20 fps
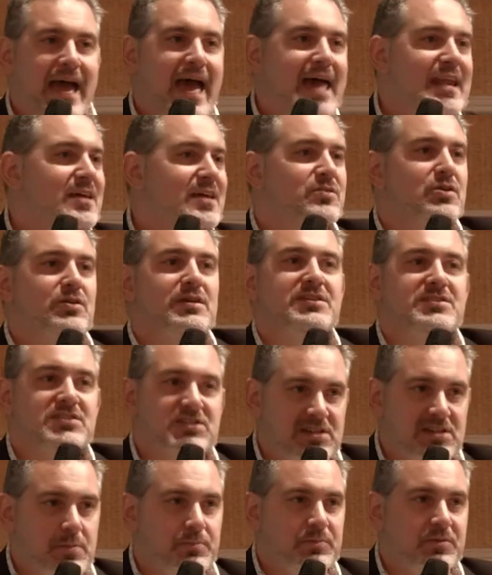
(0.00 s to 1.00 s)
at it and they're going to
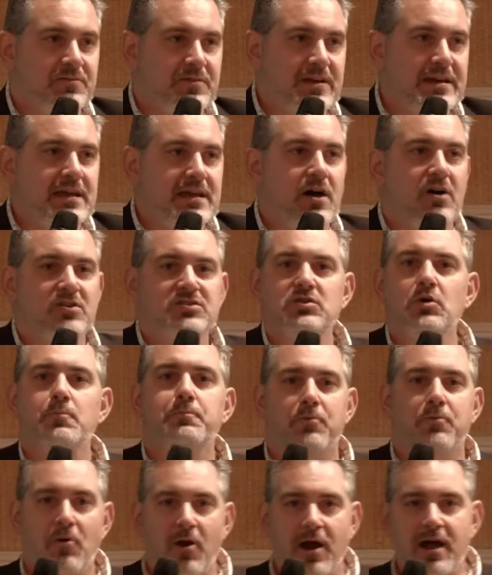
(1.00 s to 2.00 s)
skip the video? So
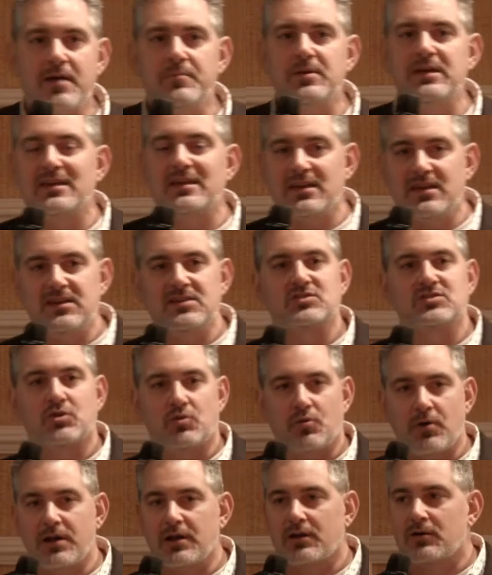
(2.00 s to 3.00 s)
priming is
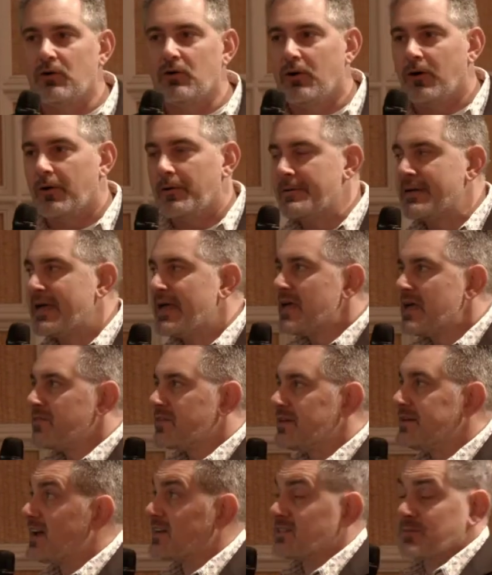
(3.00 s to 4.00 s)
critical.
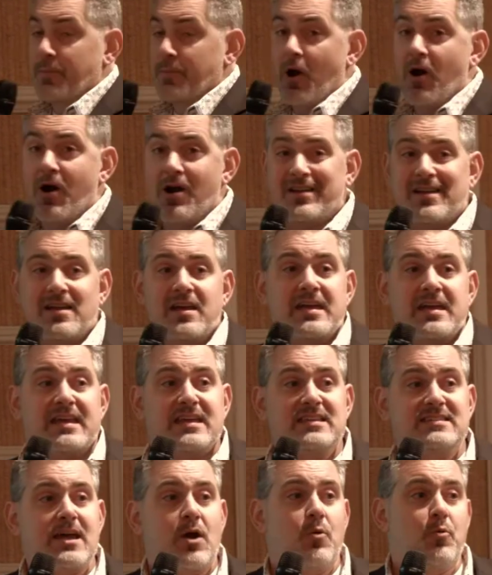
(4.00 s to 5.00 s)
The next part
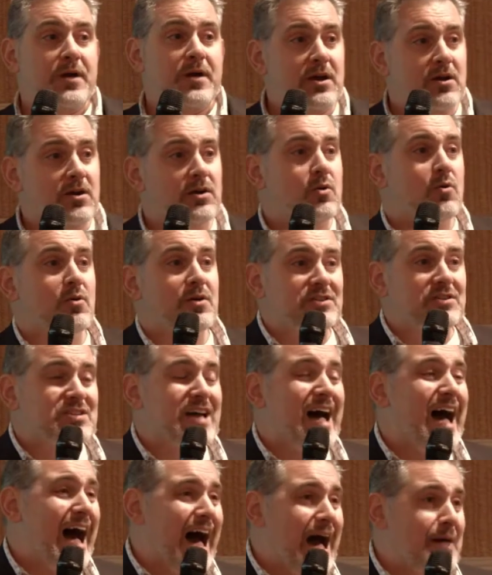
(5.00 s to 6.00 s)
is that we are going
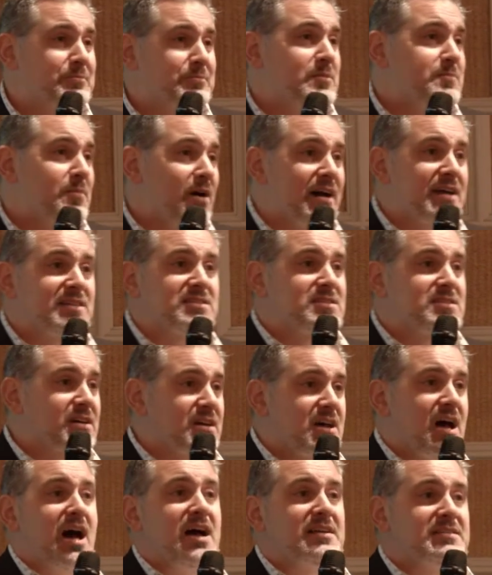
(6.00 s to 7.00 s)
to optimize the
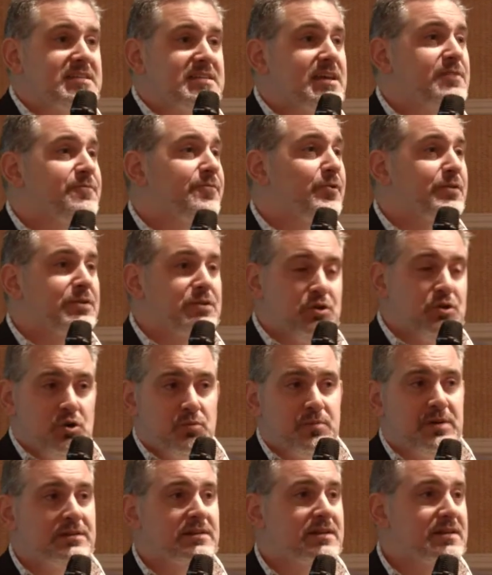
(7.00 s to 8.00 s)
content for
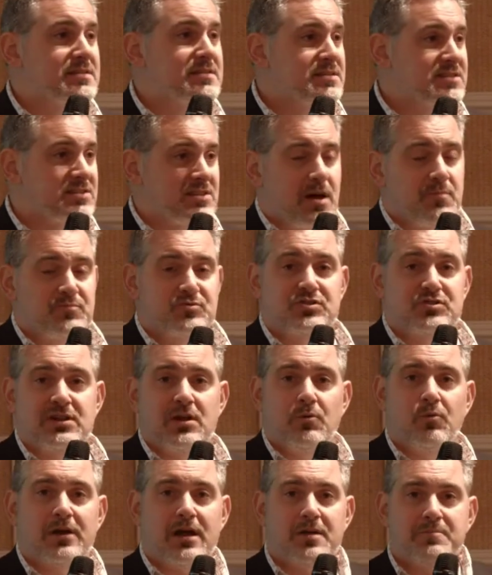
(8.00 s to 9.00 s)
human consumption.
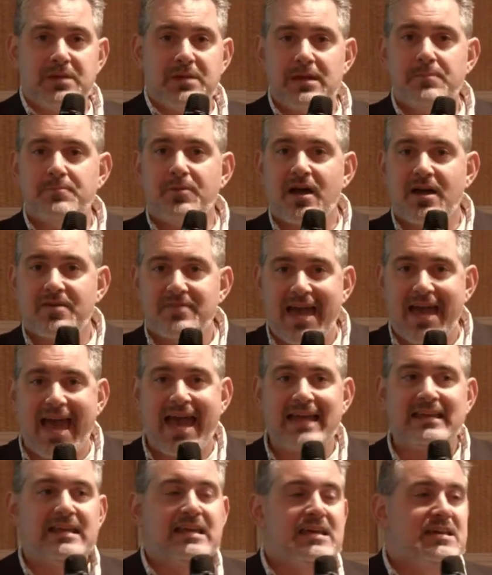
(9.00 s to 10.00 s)
And what I mean by
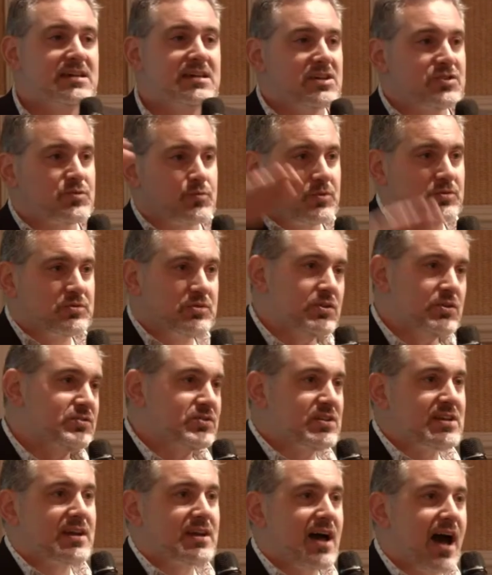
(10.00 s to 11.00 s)
that is
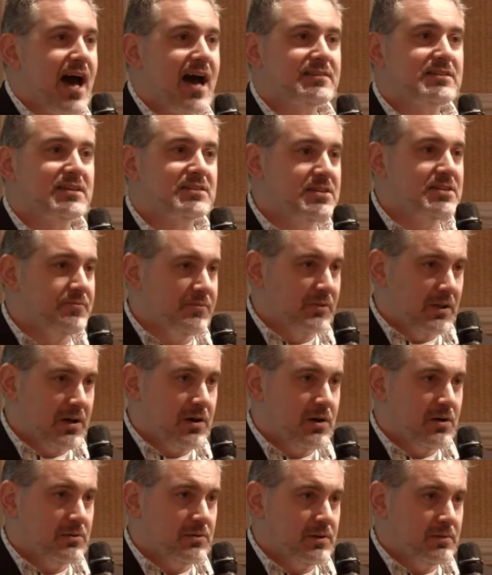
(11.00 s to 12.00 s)
reducing cognitive
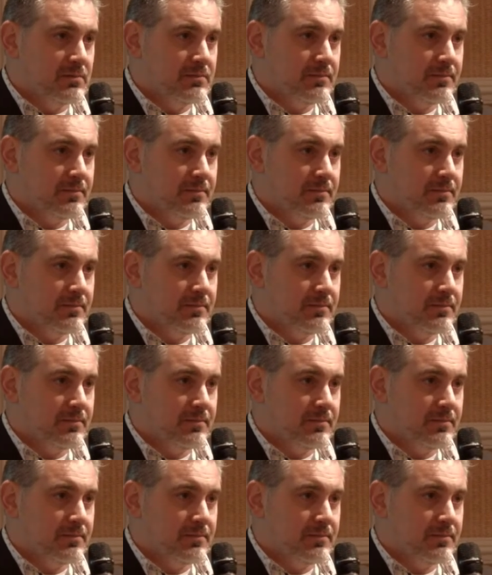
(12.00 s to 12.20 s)
load